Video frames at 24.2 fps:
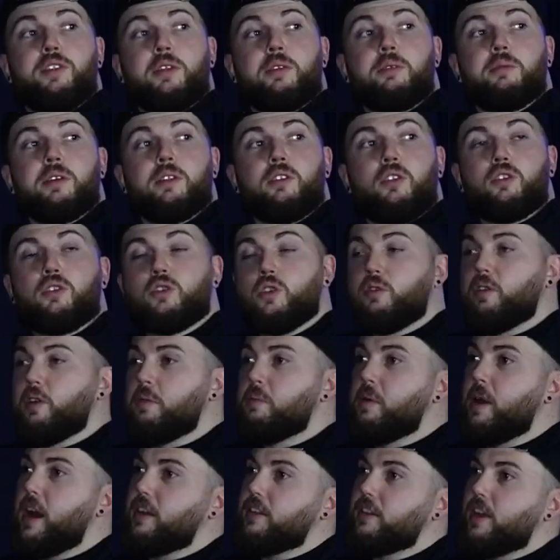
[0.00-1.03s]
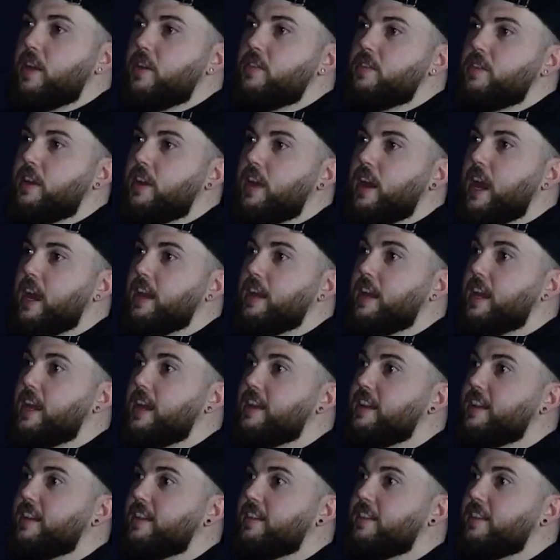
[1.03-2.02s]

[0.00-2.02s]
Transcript: and both of them had looked over and back down, mm-hmm.